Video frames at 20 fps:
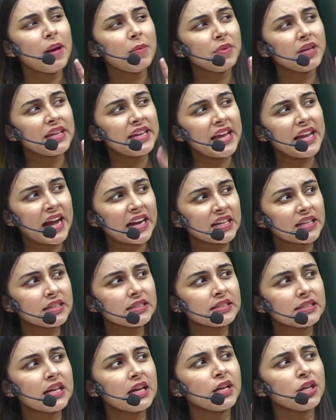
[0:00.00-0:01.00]

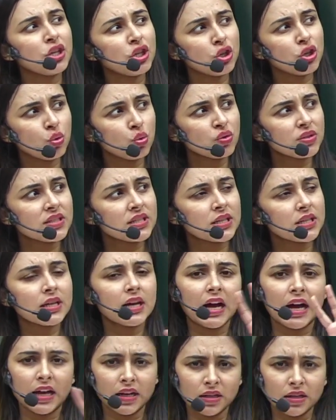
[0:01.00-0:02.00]
reactants are used,
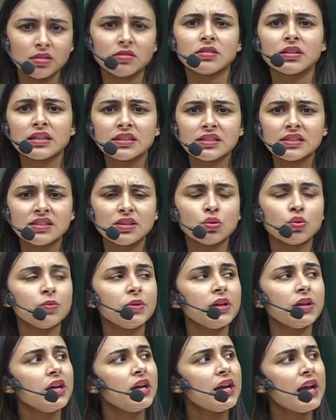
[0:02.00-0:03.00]
are consumed,
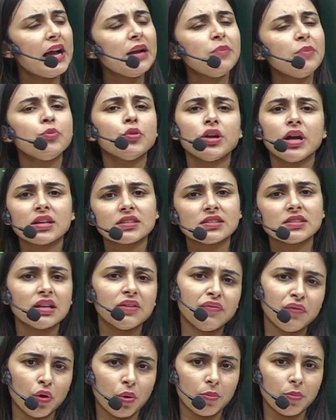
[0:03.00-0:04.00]
and products are
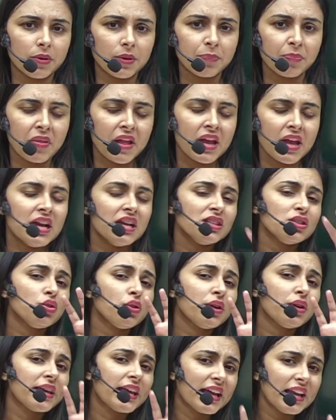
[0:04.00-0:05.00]
formed. So
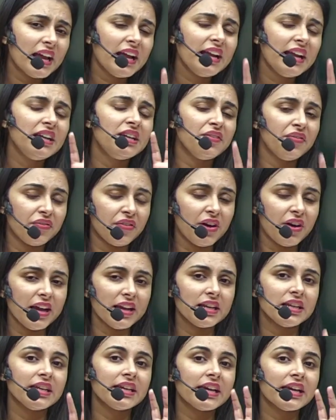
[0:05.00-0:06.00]
can I
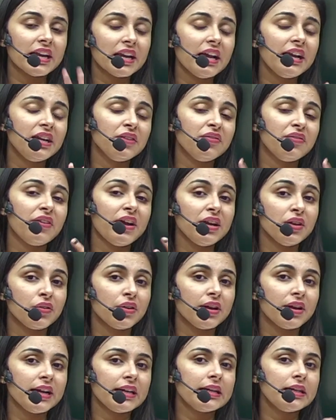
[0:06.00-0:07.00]
define, can I define
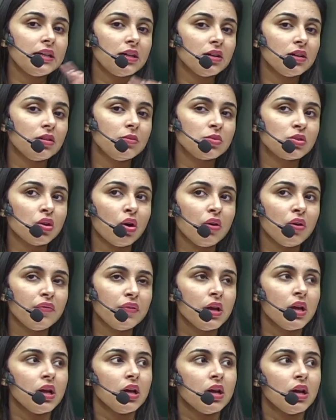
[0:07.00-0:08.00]
rate in terms of
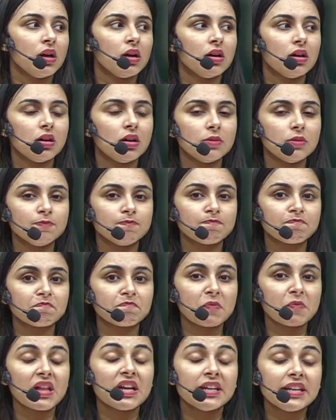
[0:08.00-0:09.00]
uh,
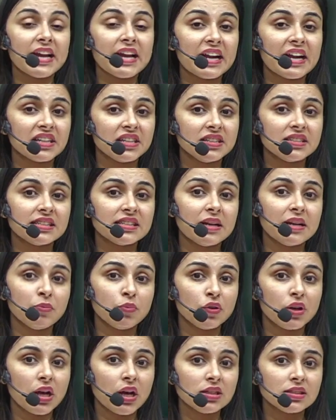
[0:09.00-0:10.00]
reactants and
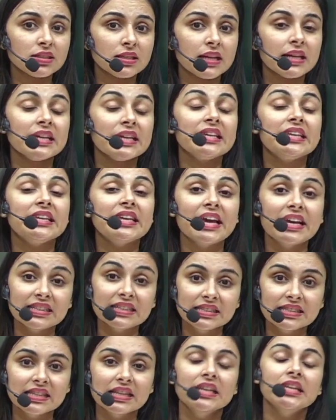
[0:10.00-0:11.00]
products?
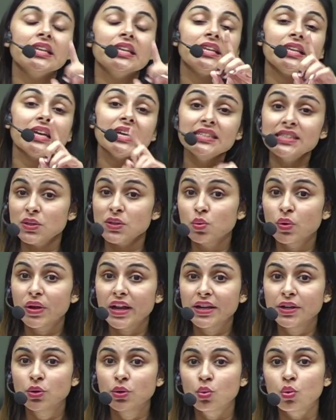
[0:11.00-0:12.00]
Yes, yes you
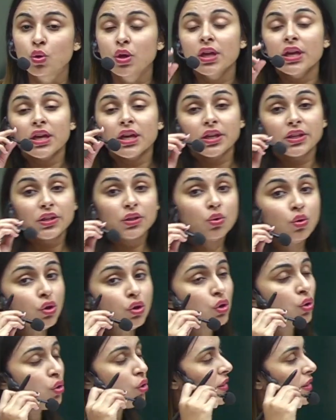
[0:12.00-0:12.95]
can do. You know